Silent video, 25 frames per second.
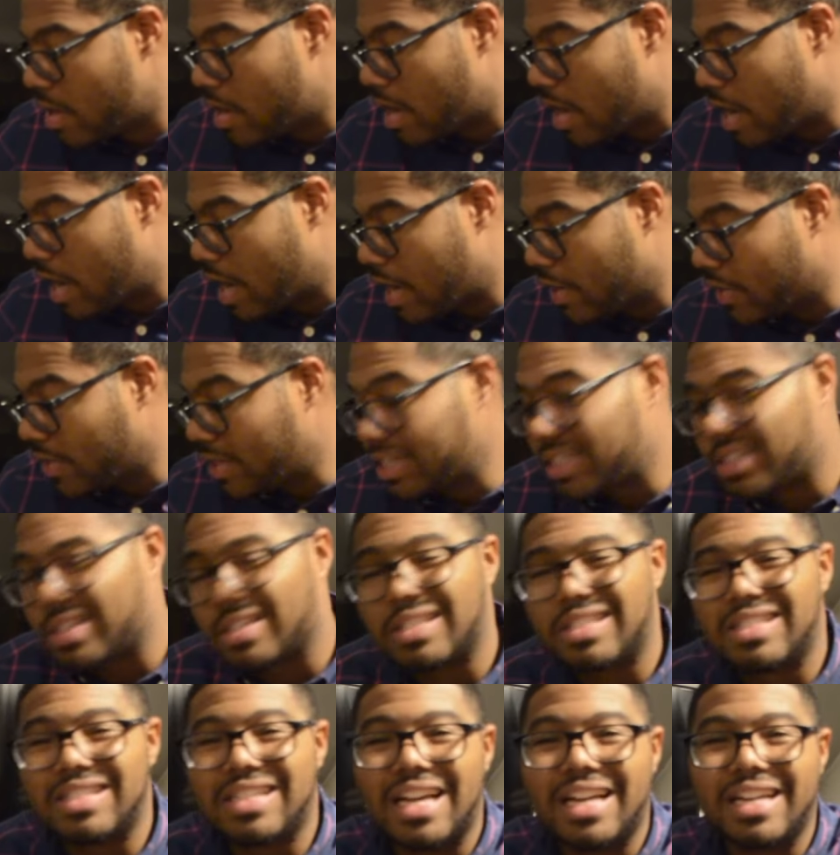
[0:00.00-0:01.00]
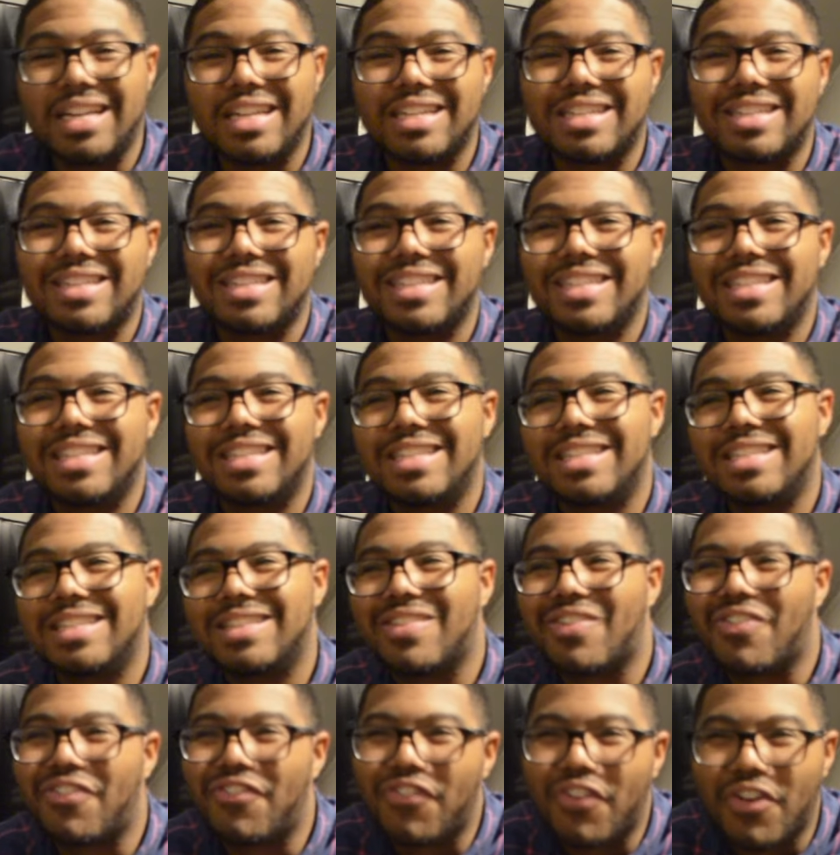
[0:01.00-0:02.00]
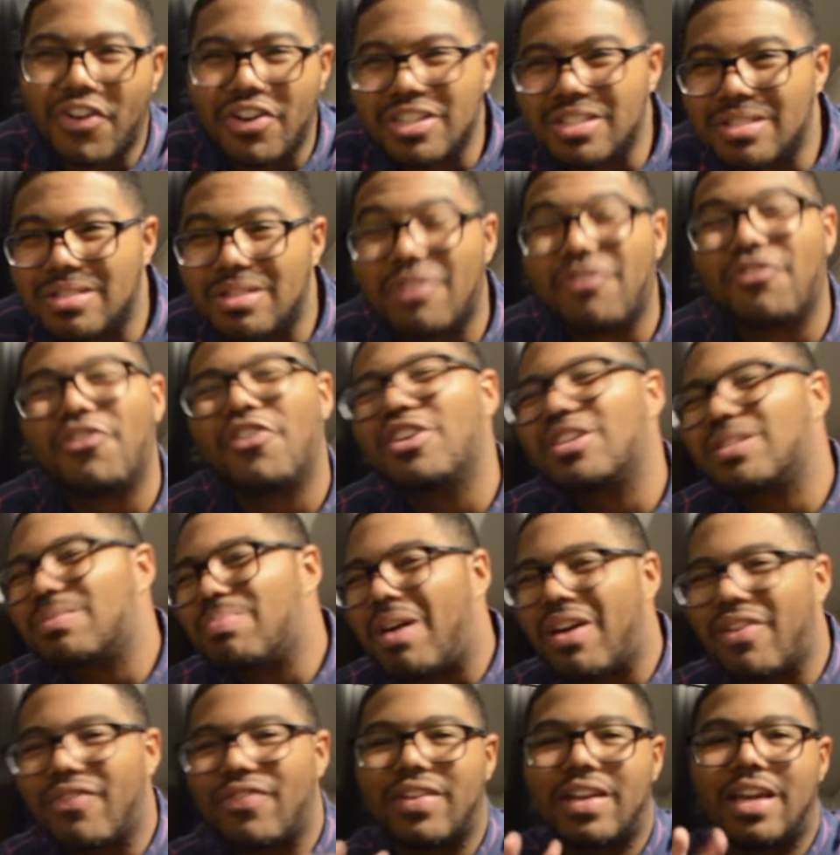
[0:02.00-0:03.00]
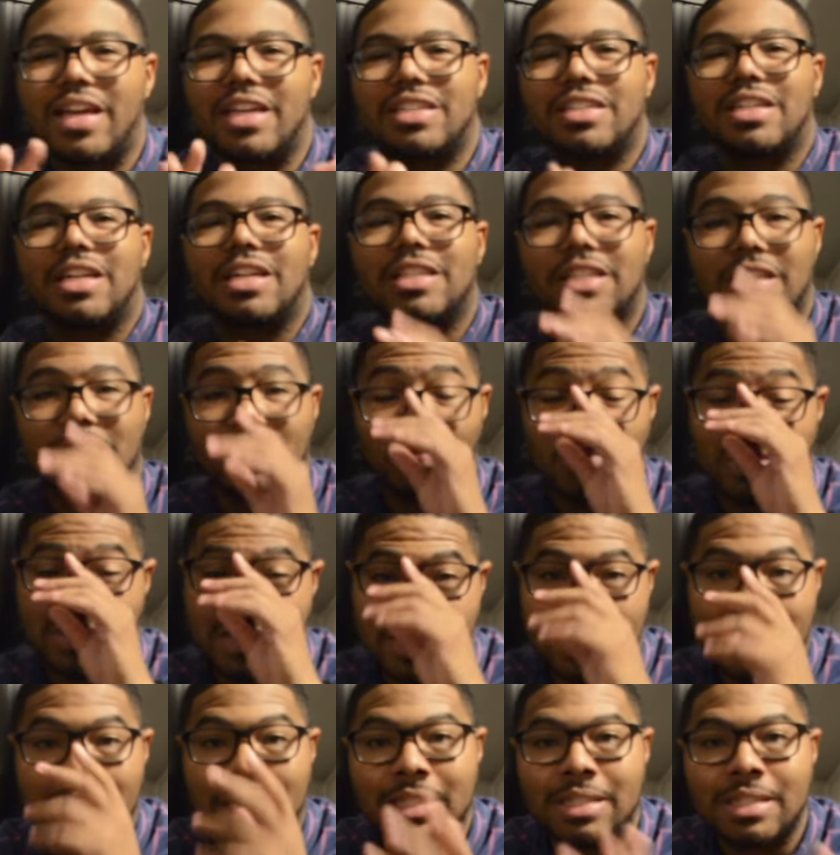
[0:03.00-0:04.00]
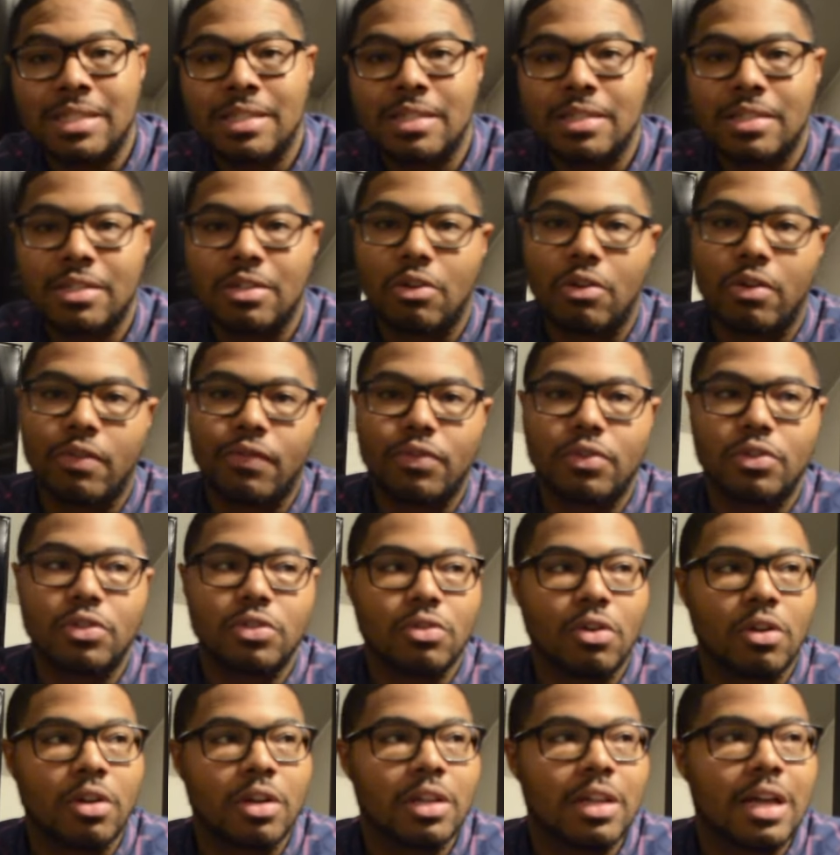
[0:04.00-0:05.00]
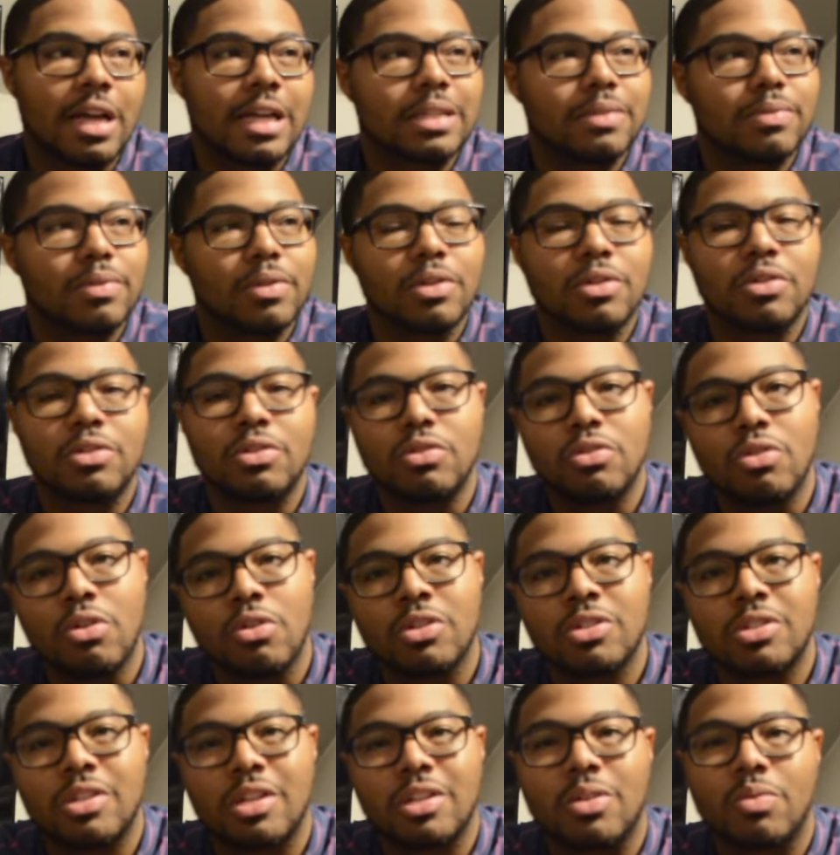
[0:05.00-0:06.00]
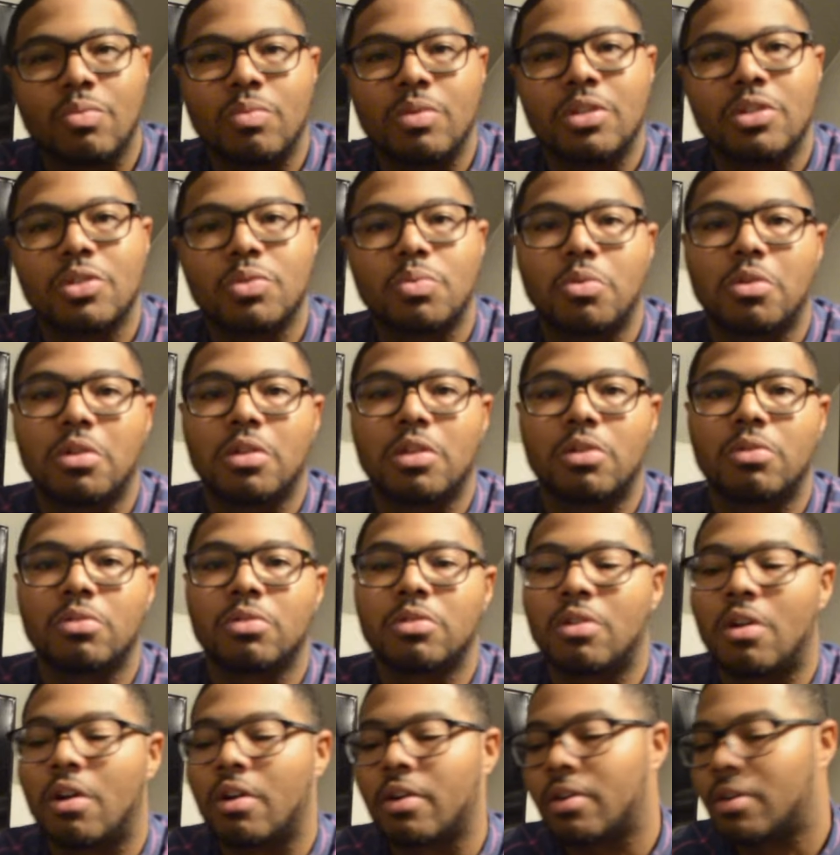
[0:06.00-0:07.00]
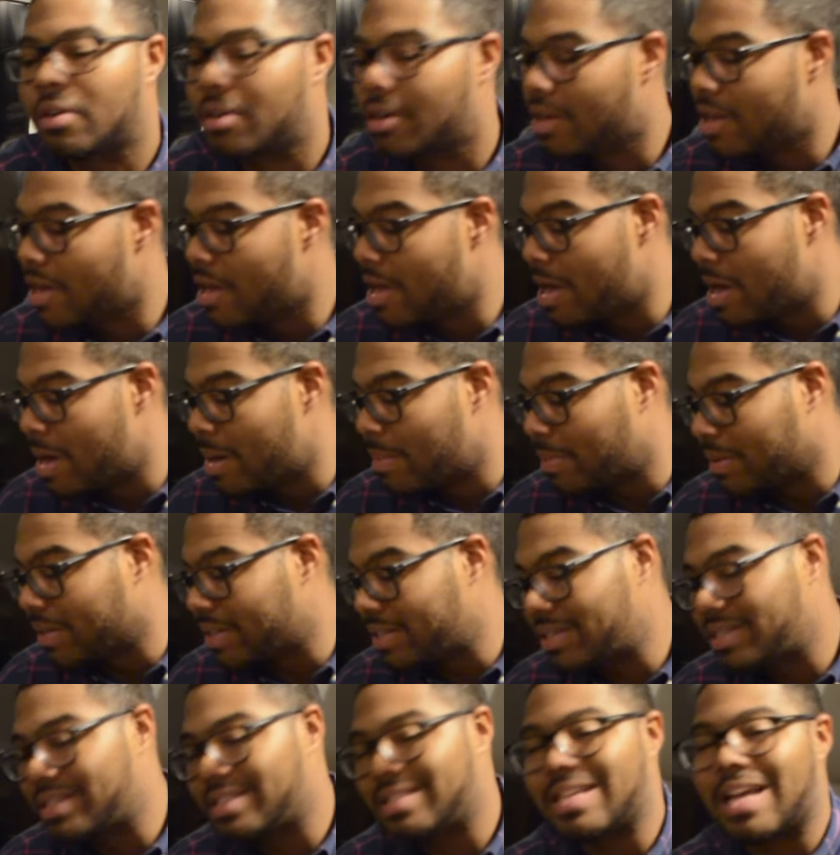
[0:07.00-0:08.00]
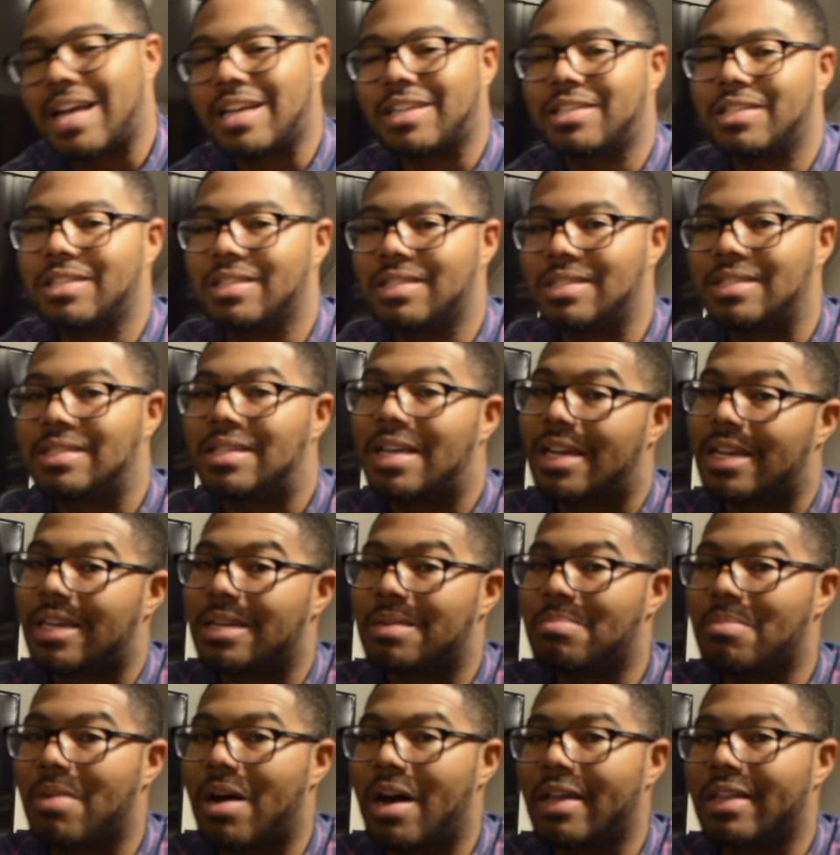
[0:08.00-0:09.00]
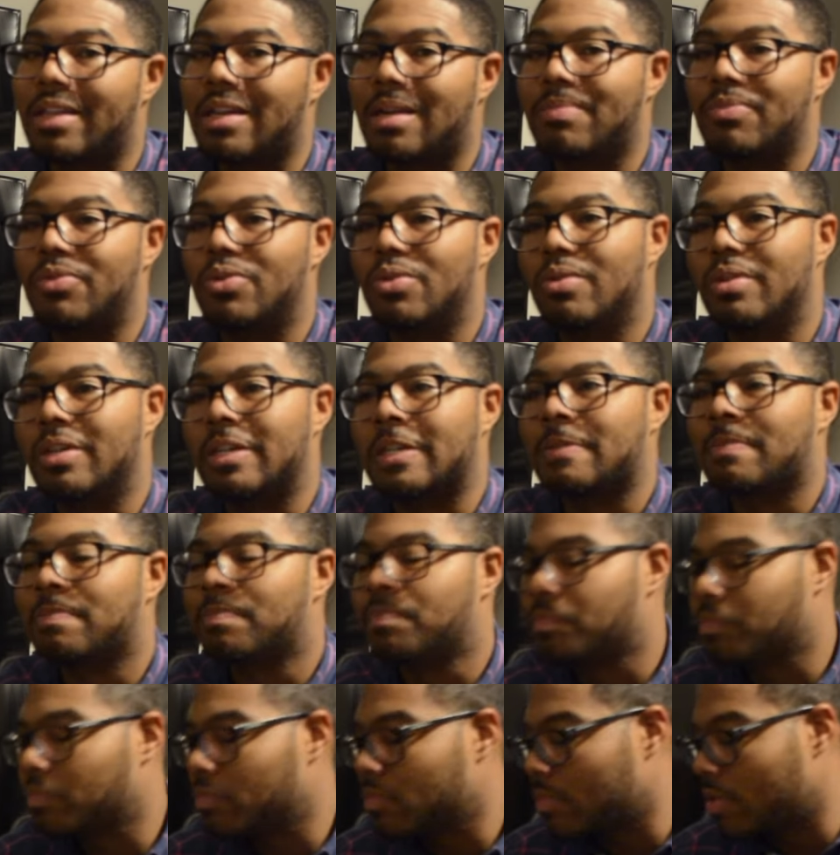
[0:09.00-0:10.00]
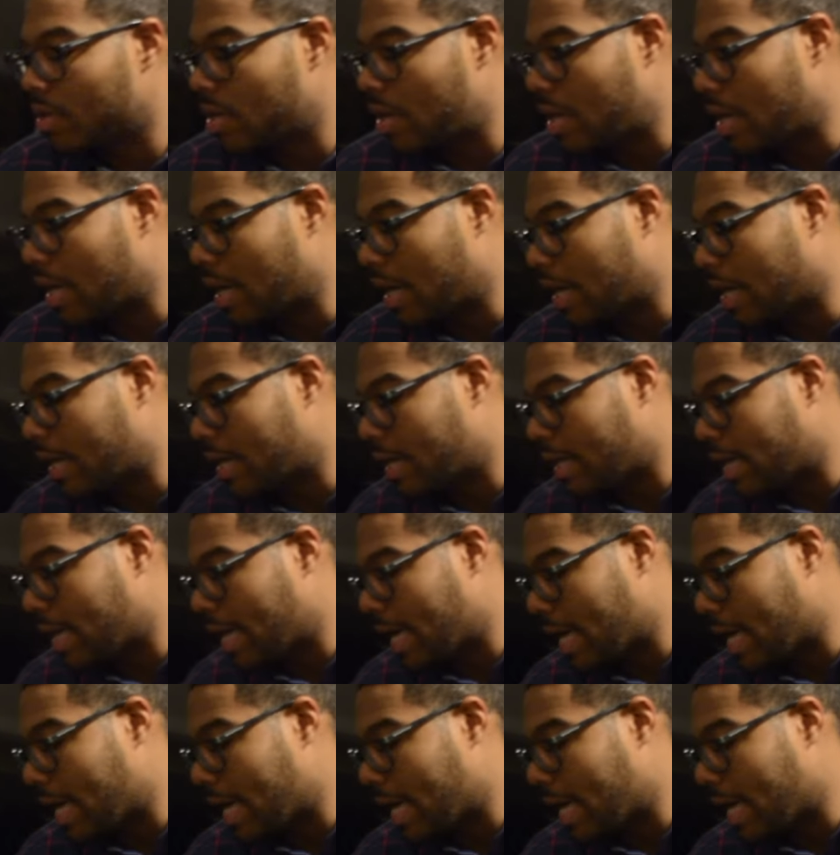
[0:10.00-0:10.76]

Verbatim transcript: Uh, this is technically the first the first modification I did was tints. So if you saw the last video, you noticed that the windows were a little darker, but this is actually the second mod that I'm doing, uh,